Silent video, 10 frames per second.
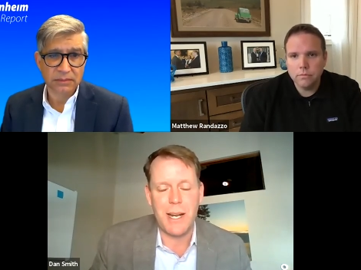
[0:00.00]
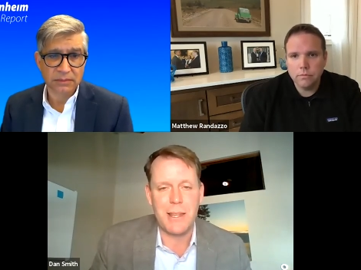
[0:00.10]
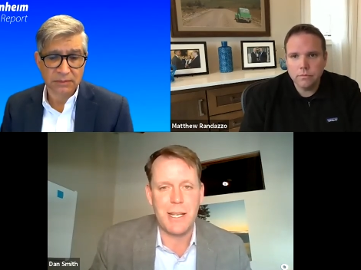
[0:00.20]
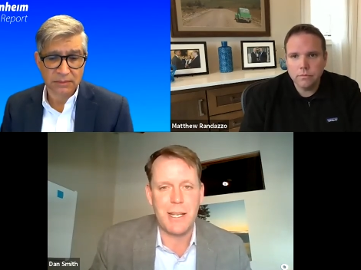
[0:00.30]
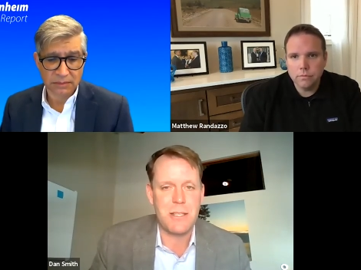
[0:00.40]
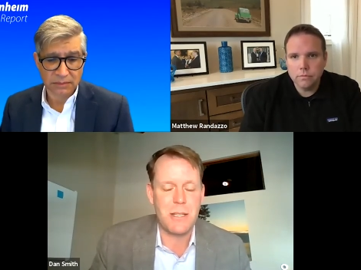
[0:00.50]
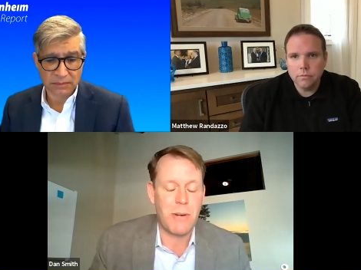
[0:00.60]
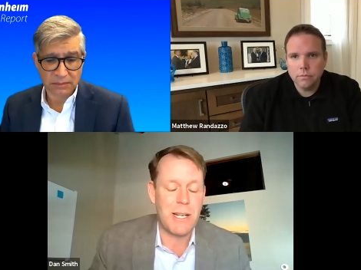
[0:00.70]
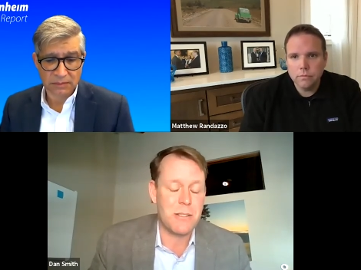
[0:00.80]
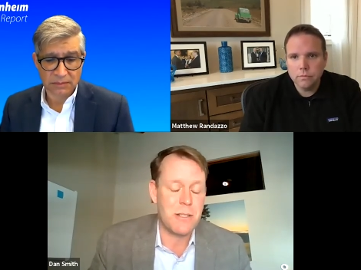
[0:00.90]
Speaker 1: that I think
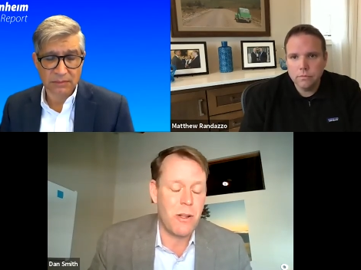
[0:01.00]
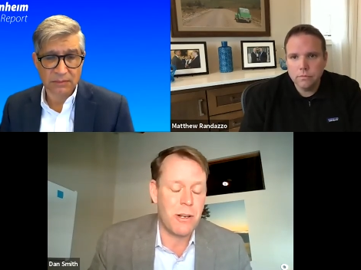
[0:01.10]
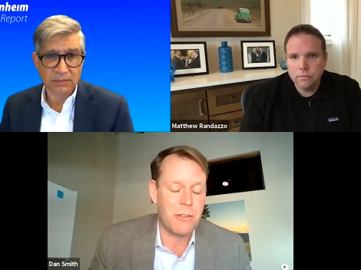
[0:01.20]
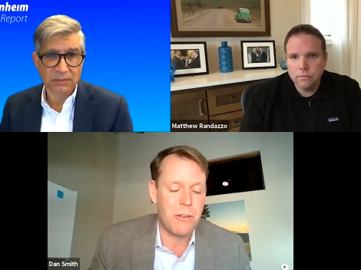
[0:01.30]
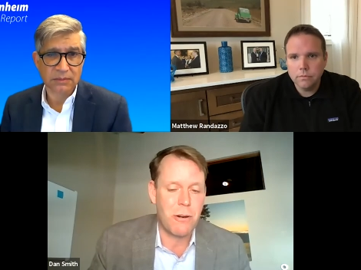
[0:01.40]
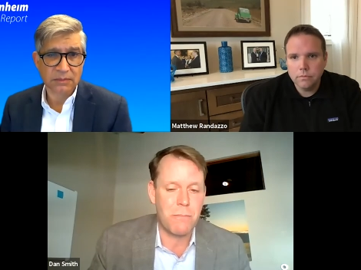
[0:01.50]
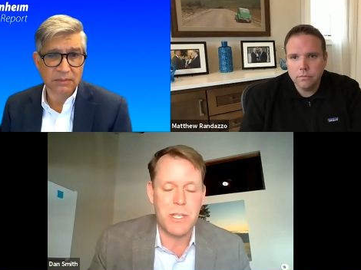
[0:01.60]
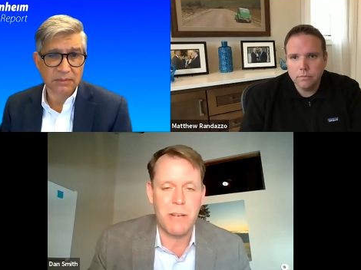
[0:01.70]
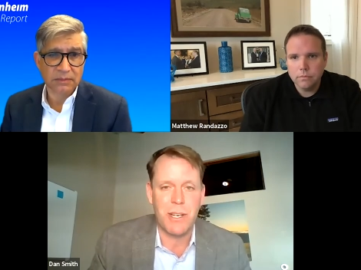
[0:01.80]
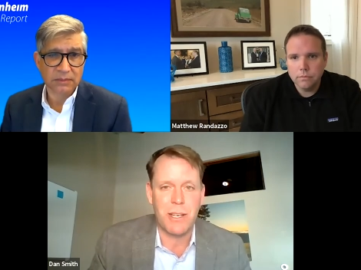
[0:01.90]
threatens
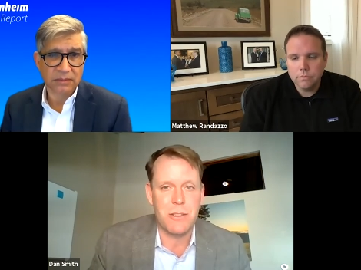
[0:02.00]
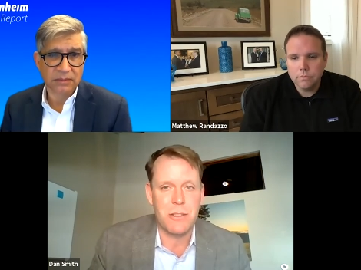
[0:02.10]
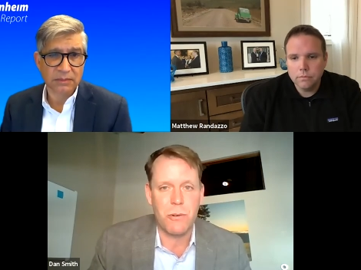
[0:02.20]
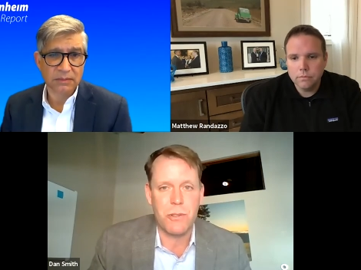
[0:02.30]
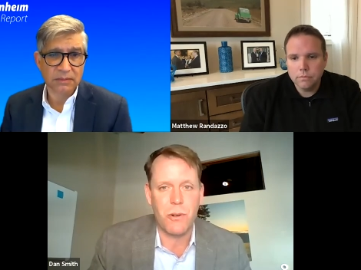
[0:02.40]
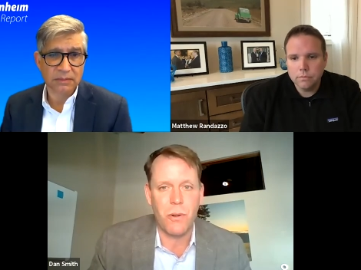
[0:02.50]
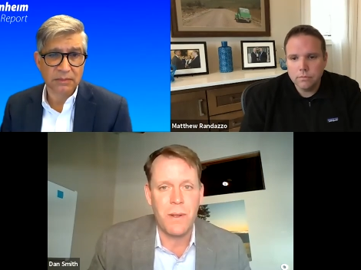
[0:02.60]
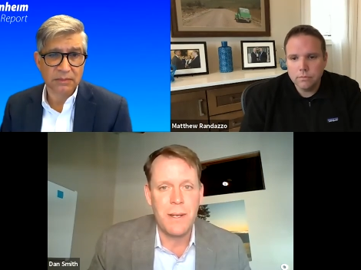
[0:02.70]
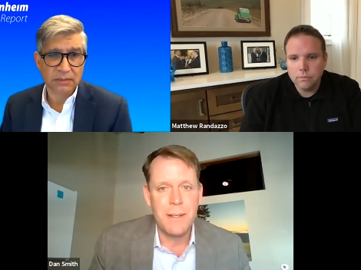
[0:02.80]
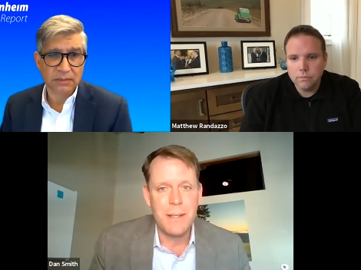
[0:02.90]
long-term civic and
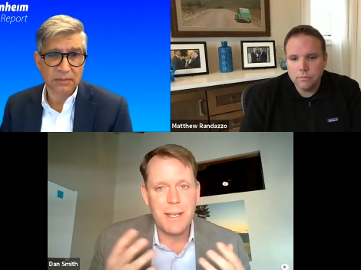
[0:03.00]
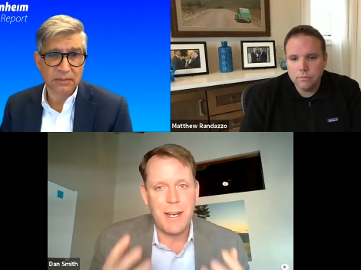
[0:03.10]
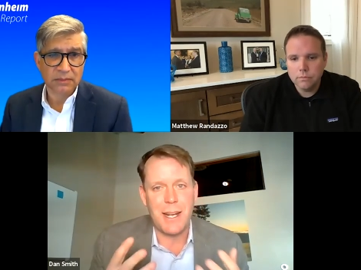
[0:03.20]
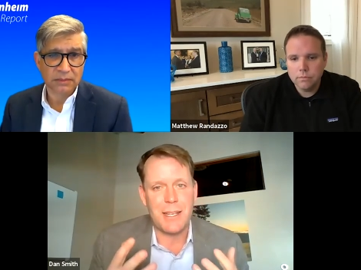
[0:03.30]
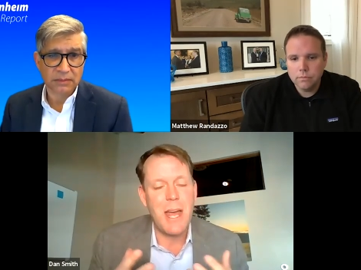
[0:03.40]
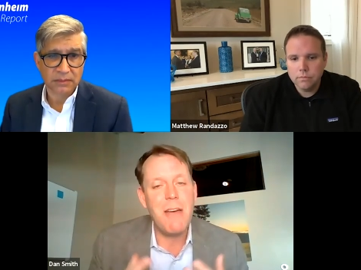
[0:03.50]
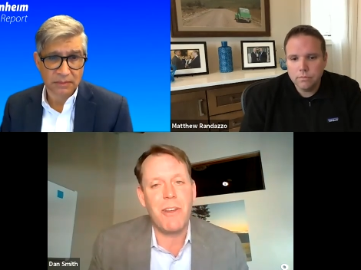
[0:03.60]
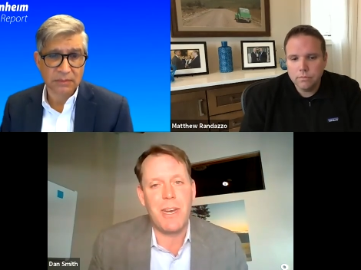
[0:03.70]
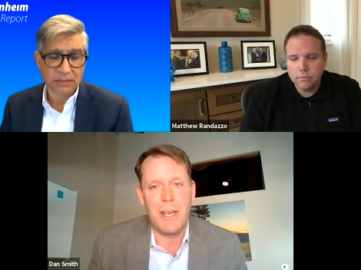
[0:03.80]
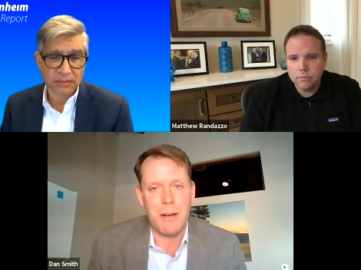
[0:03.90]
social
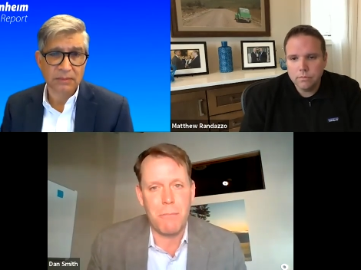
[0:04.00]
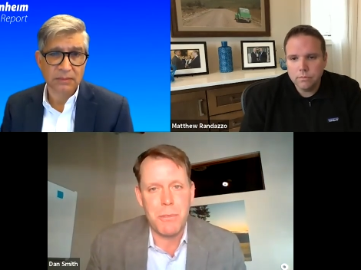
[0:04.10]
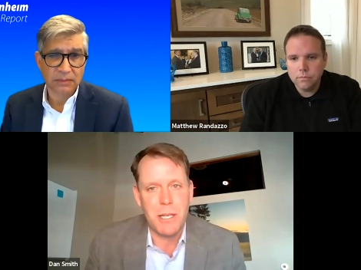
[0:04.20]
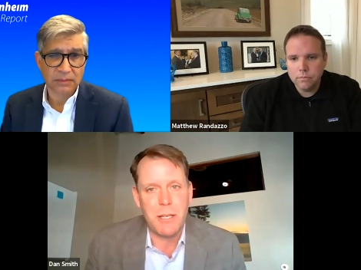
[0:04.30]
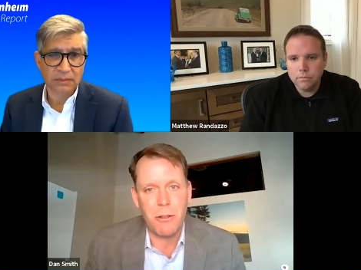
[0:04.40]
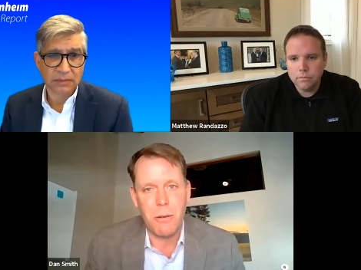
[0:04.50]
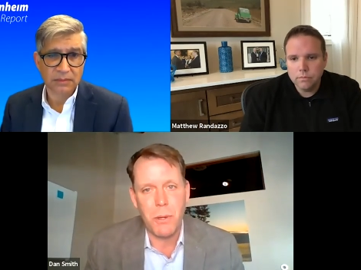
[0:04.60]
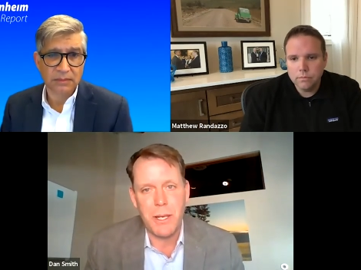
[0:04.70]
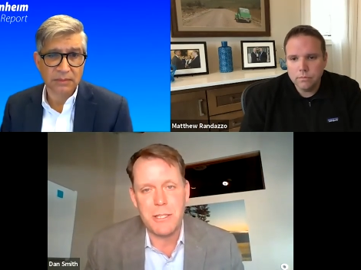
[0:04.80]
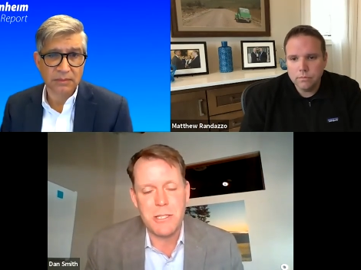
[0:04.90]
connectivity in a
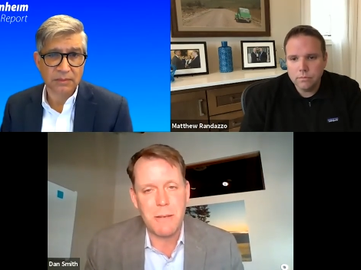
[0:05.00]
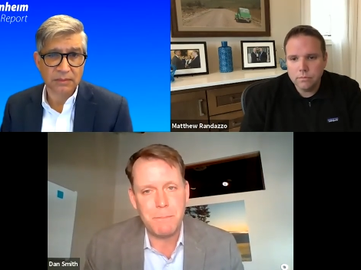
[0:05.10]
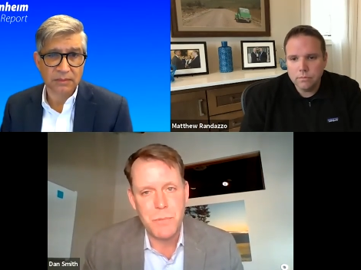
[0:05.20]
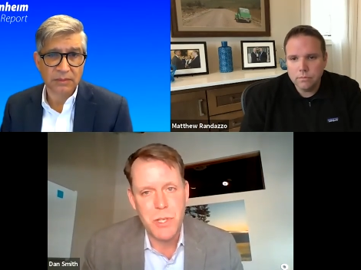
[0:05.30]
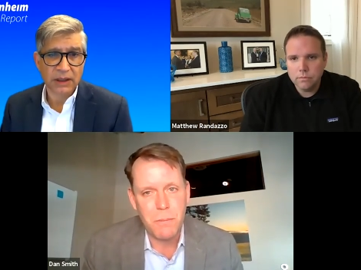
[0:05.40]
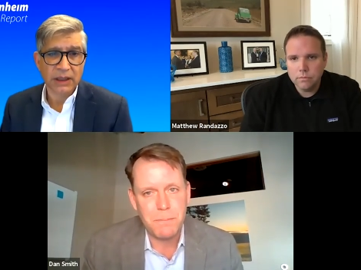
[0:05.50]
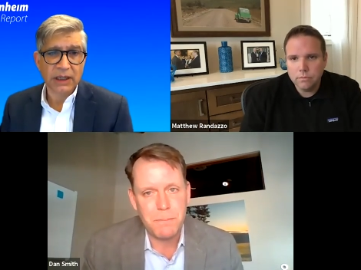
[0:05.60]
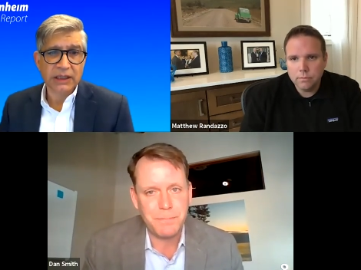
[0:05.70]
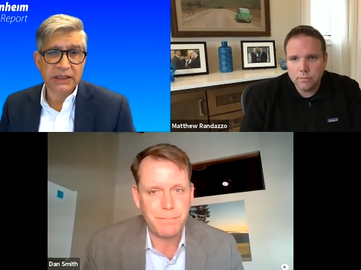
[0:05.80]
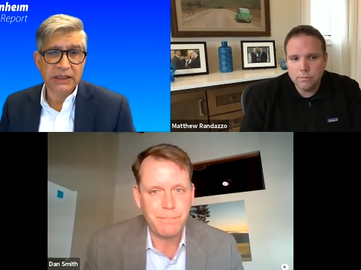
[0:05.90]
particular
Speaker 2: place.
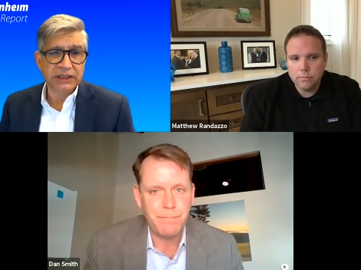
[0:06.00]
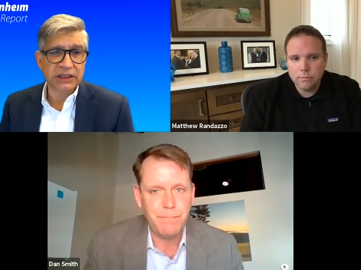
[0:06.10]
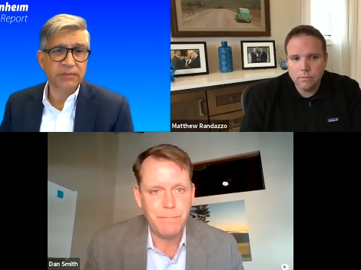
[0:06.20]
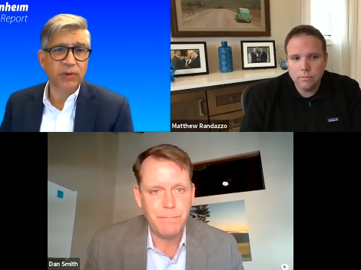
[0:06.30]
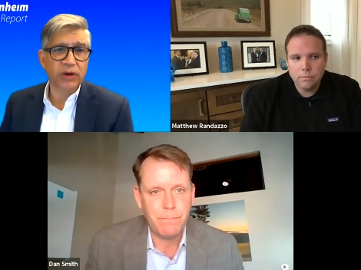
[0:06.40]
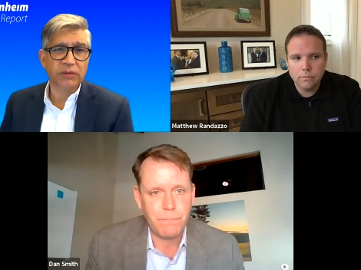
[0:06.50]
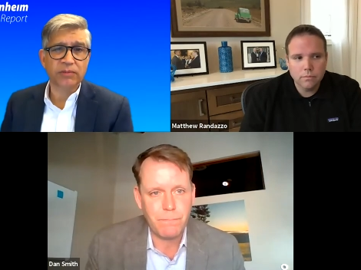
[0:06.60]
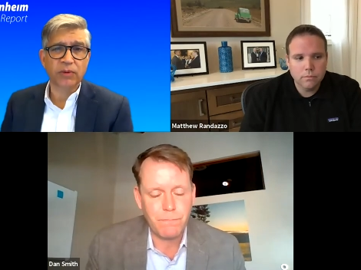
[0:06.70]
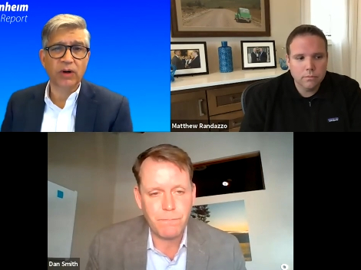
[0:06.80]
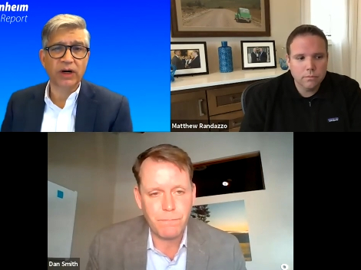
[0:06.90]
Such an important
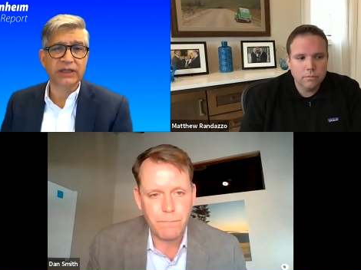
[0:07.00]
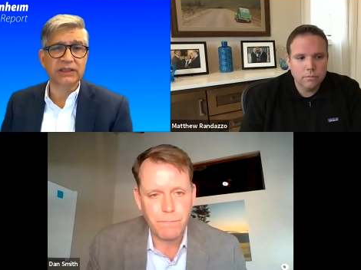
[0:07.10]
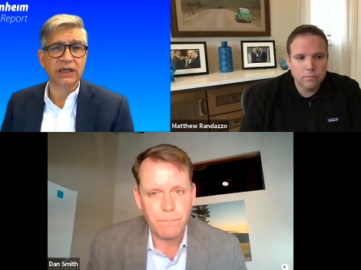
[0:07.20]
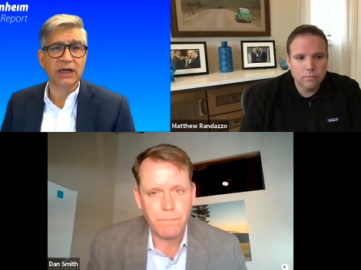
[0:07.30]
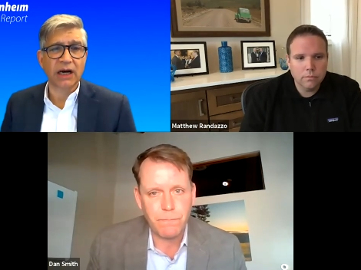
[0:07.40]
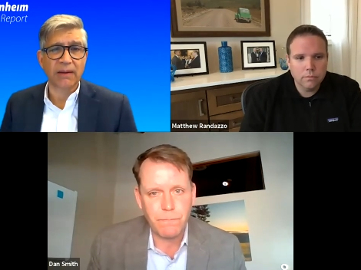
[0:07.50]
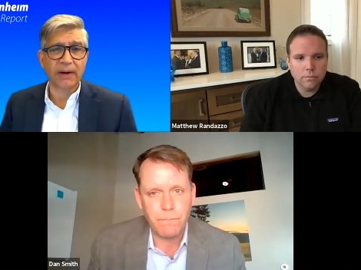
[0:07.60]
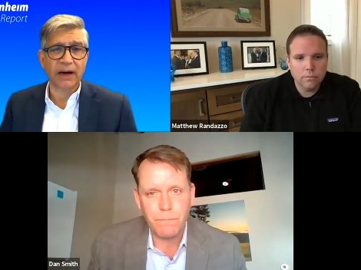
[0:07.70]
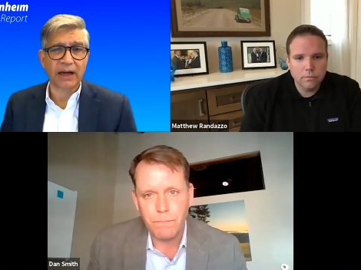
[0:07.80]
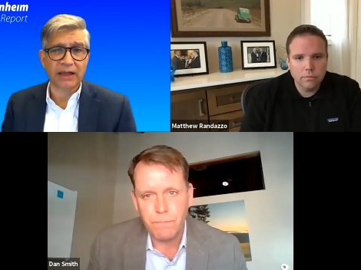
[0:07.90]
point.
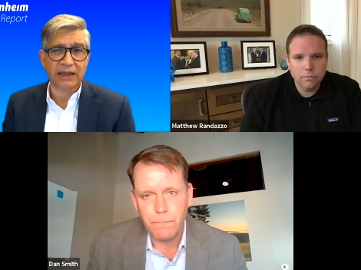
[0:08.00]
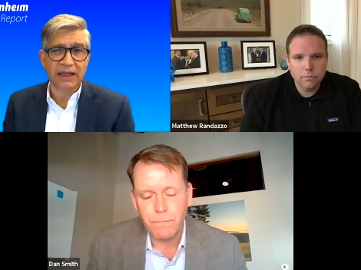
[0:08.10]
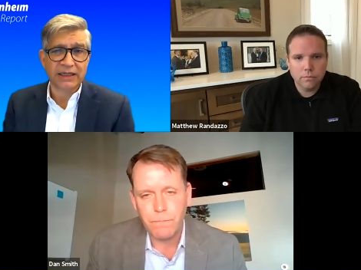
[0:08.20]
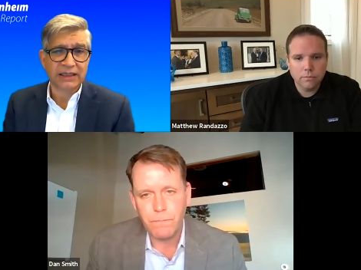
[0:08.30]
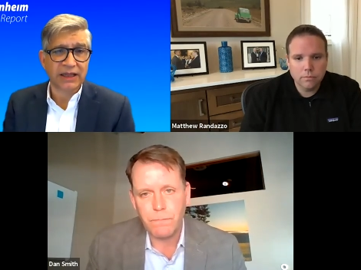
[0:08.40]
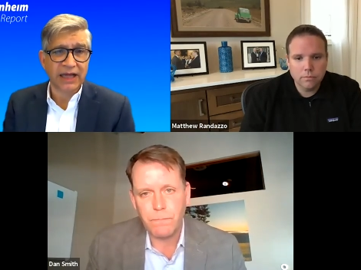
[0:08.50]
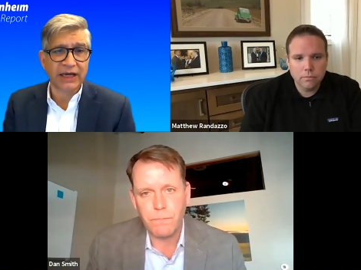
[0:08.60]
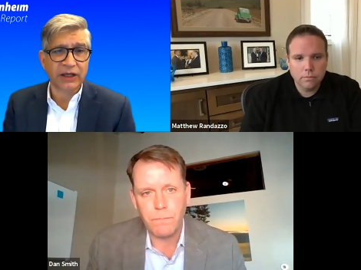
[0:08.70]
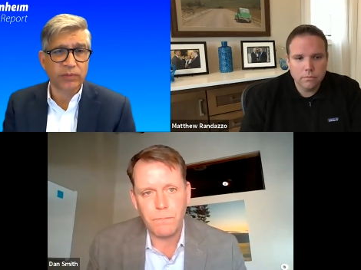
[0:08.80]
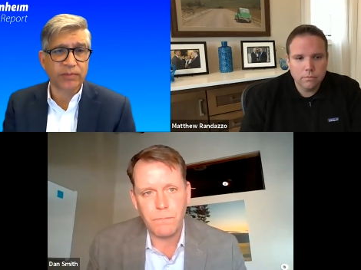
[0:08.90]
I'd like to
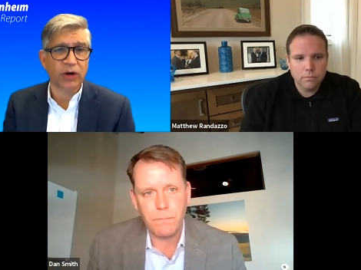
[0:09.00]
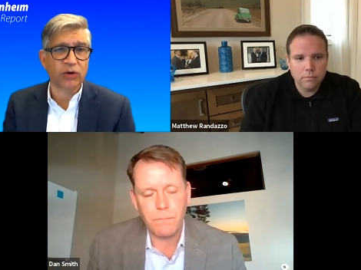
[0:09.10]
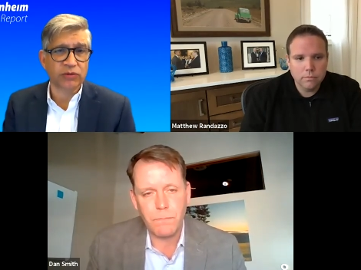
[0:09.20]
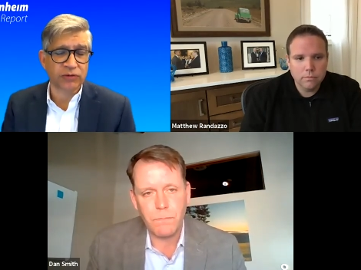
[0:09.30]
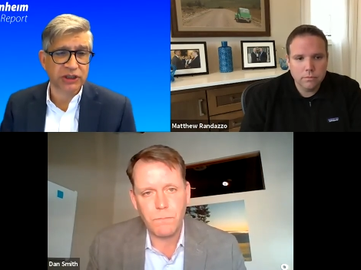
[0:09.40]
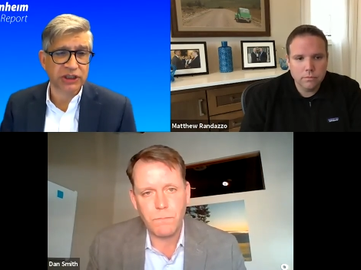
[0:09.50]
thank you both for